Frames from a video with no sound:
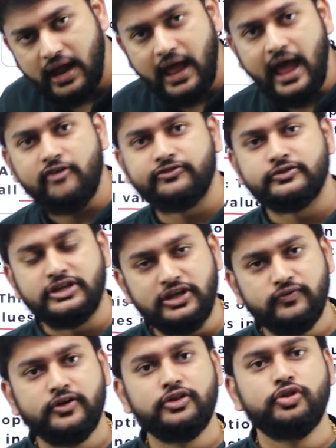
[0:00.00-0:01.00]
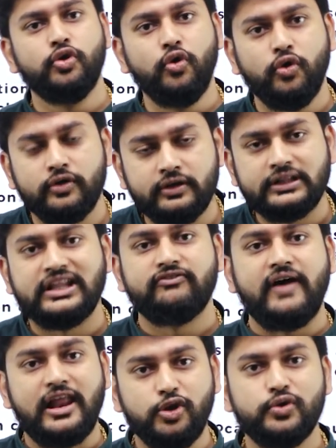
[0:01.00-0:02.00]
I have even though the
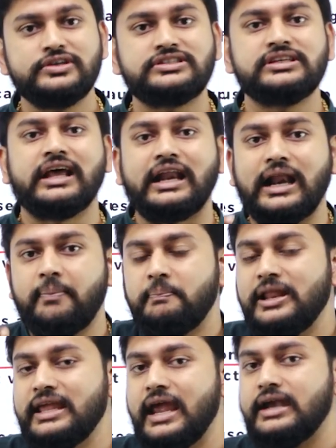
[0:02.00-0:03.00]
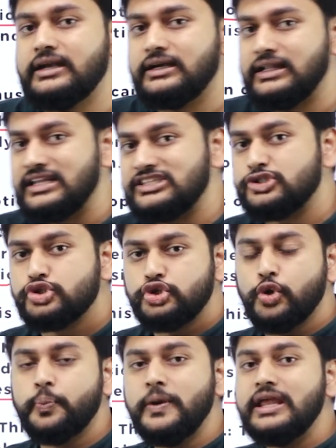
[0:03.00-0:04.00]
value is replicated that is
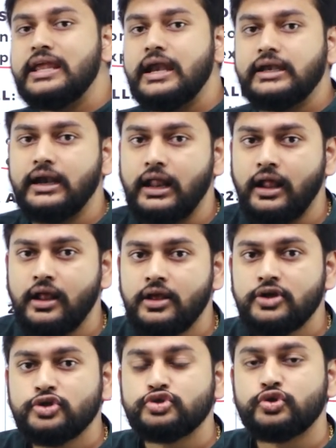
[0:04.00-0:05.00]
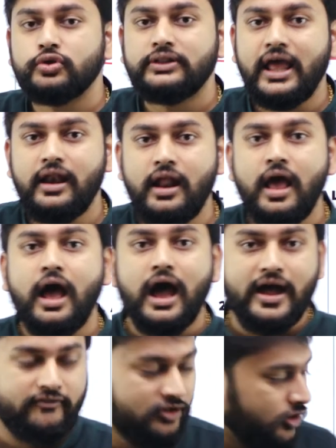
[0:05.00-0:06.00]
duplicated so then
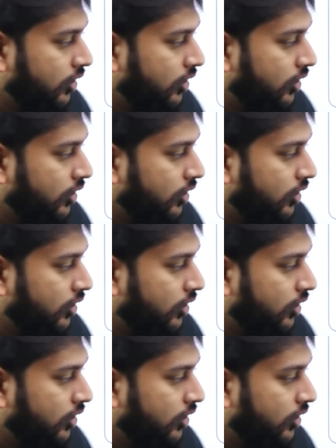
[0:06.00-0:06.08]
I will